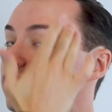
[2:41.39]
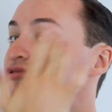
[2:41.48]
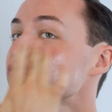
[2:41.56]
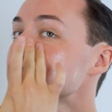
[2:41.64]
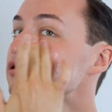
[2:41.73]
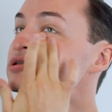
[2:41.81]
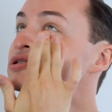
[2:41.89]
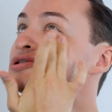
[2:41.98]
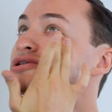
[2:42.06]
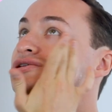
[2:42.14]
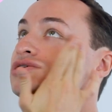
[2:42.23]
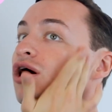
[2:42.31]
one feels
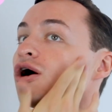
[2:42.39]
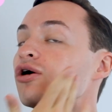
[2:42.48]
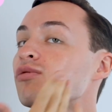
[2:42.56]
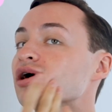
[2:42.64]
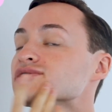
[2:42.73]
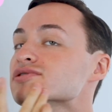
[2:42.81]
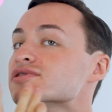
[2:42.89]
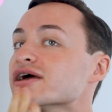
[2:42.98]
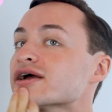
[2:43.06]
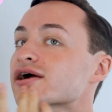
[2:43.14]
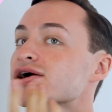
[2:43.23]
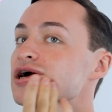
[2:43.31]
so much
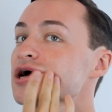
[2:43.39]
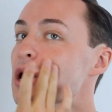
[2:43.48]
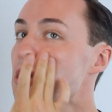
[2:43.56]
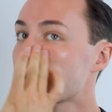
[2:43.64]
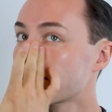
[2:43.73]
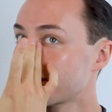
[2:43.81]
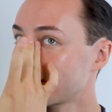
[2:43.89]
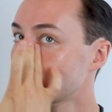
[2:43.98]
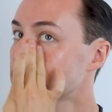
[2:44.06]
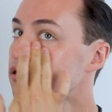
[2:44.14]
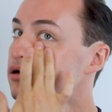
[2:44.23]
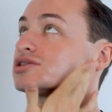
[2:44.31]
thicker.
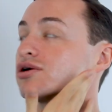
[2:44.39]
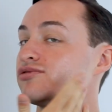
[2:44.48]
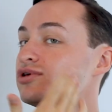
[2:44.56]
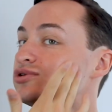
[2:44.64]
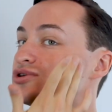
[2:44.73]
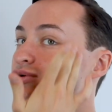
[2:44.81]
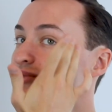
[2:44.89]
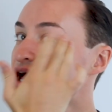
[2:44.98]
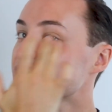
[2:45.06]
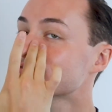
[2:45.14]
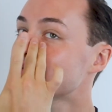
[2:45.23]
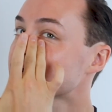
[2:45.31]
So if you don't
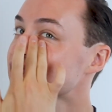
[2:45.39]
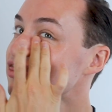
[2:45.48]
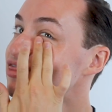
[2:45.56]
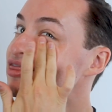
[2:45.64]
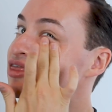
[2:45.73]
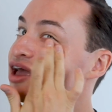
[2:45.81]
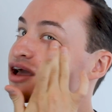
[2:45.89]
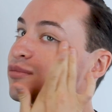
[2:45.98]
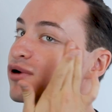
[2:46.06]
like very thick